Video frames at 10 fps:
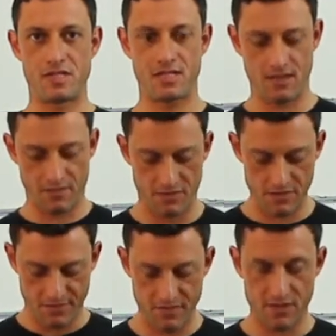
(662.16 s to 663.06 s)
seek
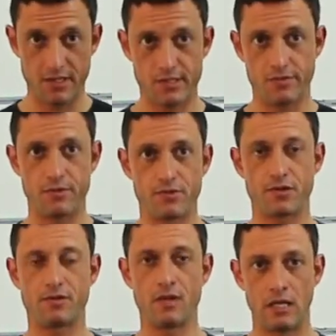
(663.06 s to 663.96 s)
50-50
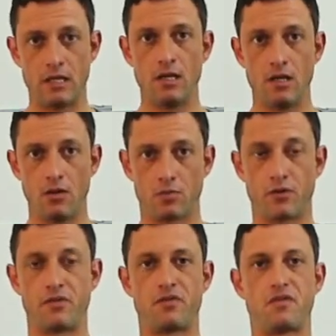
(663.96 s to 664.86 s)
distribution on
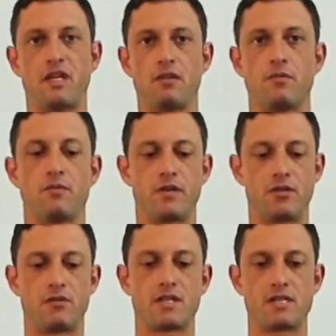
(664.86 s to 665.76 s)
both feet when
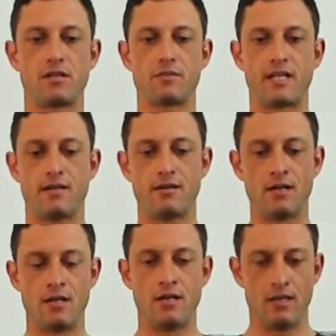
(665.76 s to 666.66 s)
you're doing Sil Lim Tau,
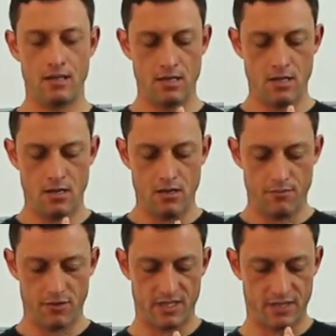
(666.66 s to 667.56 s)

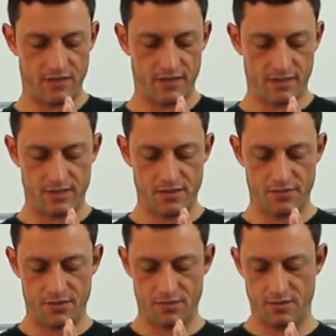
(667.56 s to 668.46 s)
but it does feel as if
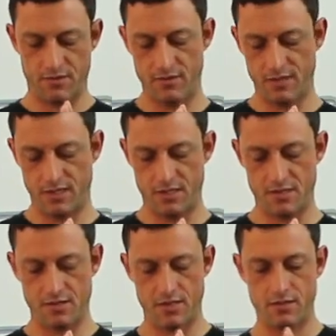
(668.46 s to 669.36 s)
we're sort of turning this
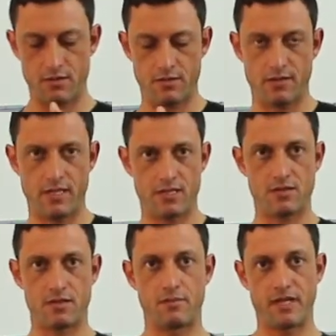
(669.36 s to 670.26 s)
side and that
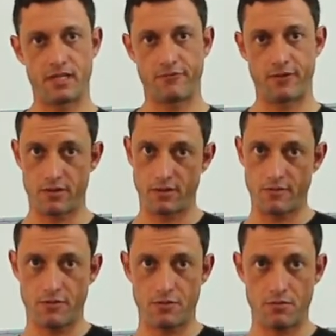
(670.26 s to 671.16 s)
side depending if we're going to go
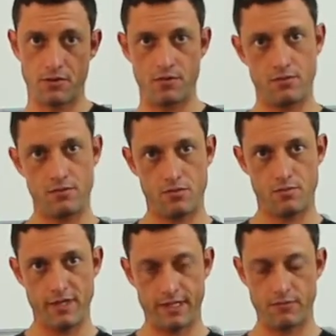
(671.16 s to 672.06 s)
forward or
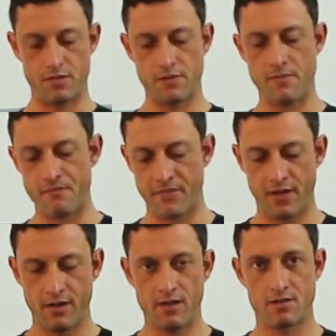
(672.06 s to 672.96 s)
backwards.
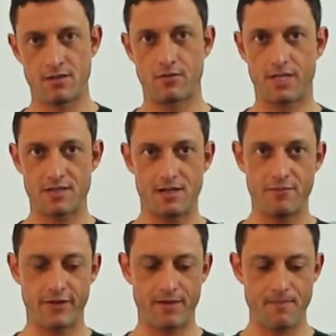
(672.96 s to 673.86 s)
So quick
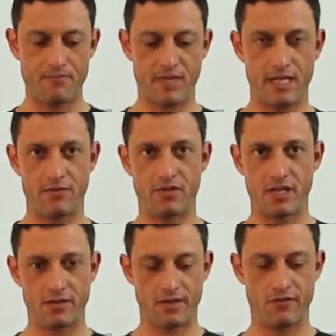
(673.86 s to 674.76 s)
summary,
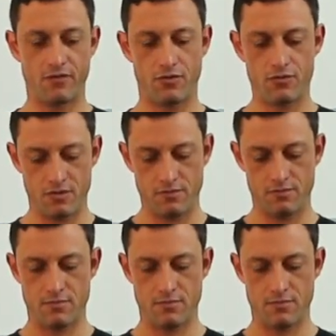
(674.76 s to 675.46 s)
everything going forward,